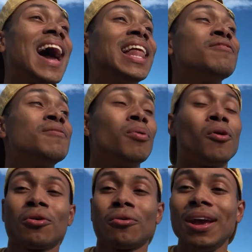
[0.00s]
I live in
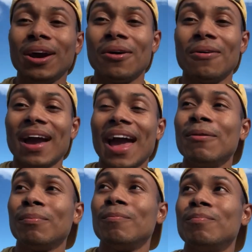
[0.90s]
Puerto Rico
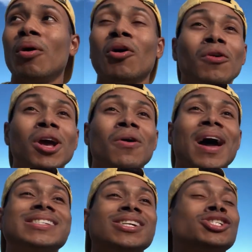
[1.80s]
and Puerto Rico
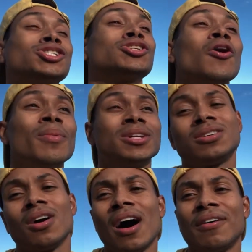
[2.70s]
has so
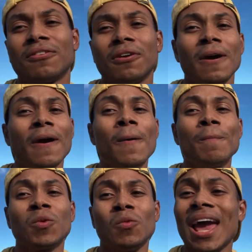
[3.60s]
much to offer.
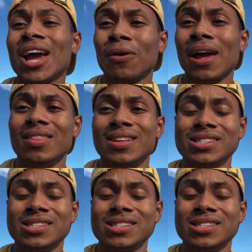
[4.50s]
When I created